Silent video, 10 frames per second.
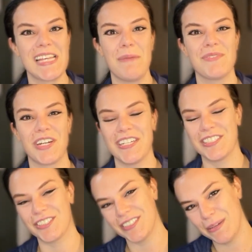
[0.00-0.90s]
I'm starting
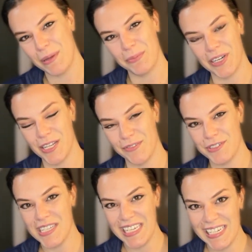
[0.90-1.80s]
to create my morning
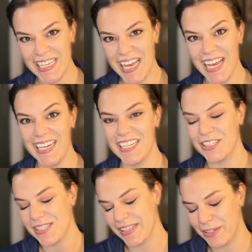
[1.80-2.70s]
routine again. It
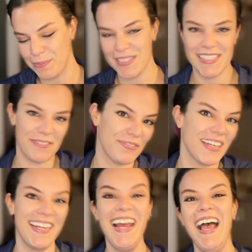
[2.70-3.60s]
looks a little bit
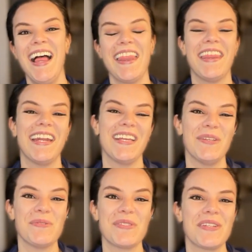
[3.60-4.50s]
different than it
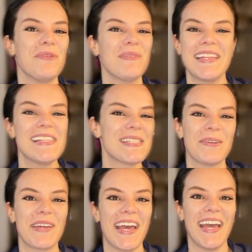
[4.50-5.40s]
used to, but that's
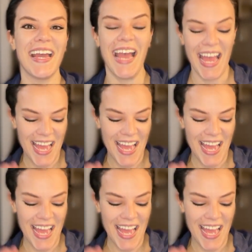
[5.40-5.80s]
okay.